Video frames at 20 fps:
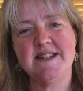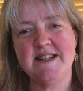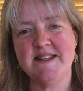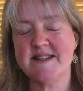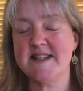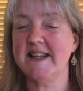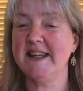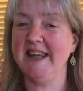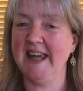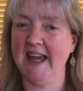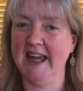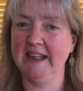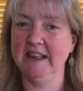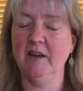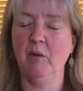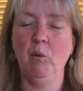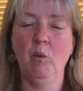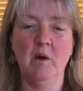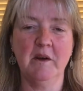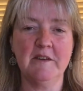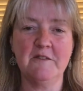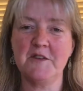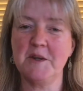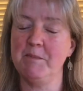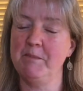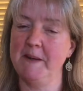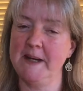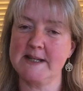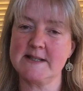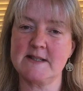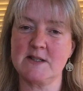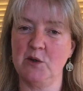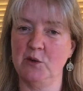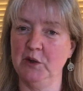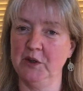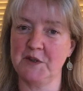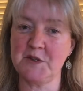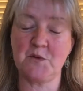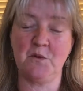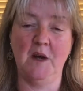again one of the best
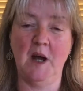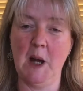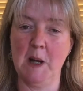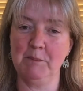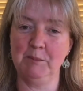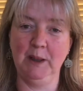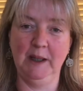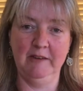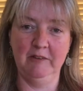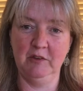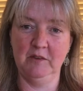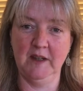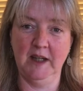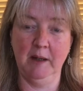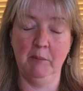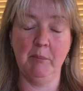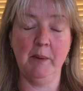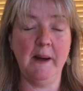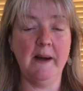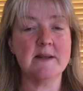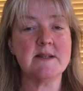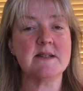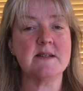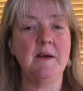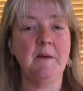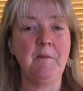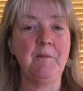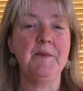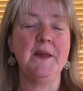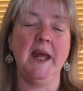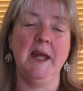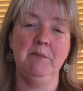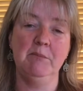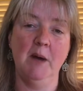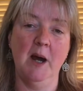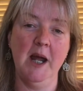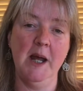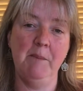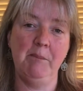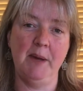oils for uplifting. But in
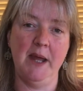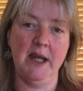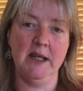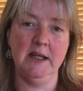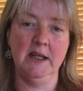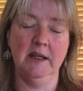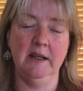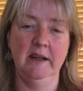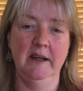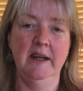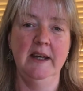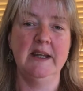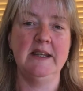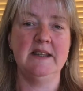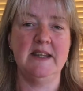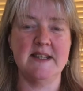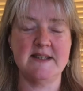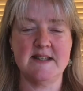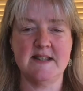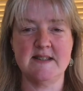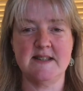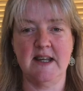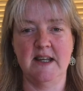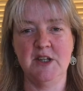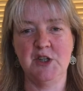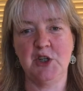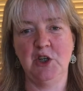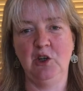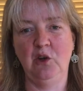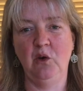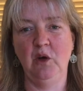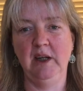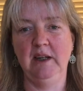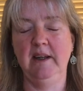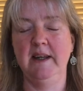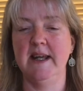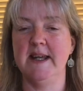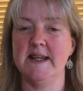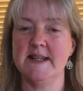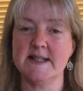my opinion, this essential oil
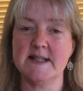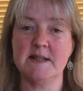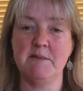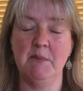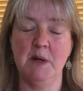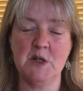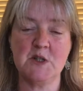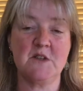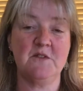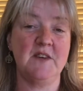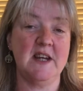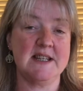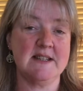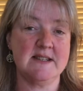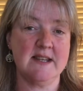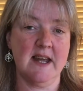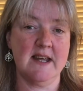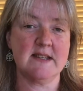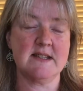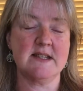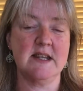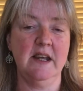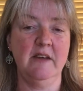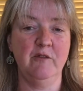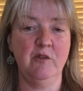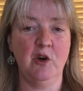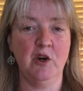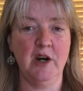is the most fantastic for an